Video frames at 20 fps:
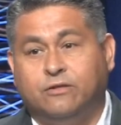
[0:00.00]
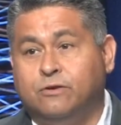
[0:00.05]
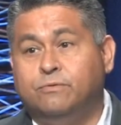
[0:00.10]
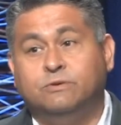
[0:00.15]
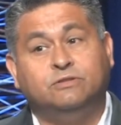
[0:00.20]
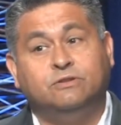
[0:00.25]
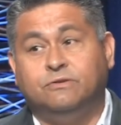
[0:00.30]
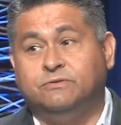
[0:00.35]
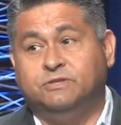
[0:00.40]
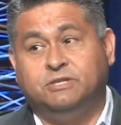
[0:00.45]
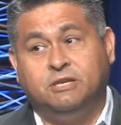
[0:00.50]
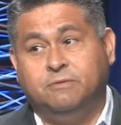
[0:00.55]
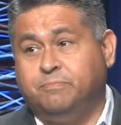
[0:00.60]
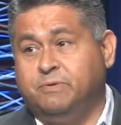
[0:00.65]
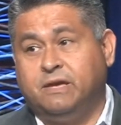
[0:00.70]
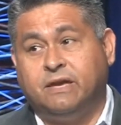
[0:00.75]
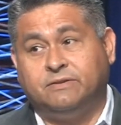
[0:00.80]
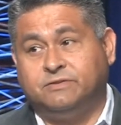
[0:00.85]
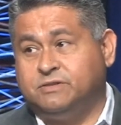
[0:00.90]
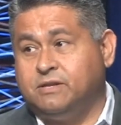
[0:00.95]
there was no
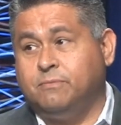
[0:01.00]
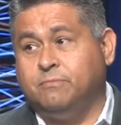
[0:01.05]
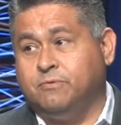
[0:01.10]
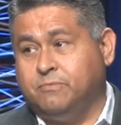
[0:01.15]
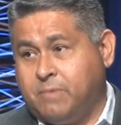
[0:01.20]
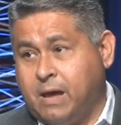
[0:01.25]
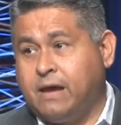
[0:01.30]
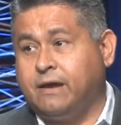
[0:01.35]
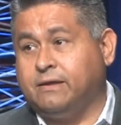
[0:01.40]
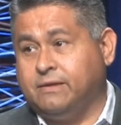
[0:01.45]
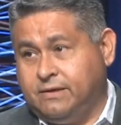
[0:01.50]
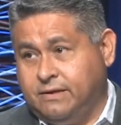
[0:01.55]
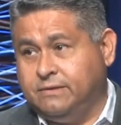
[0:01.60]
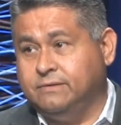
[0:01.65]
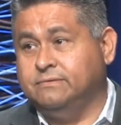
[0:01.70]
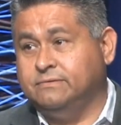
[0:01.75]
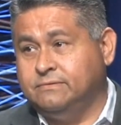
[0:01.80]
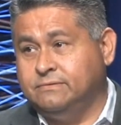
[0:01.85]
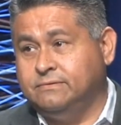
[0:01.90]
CPS number back then.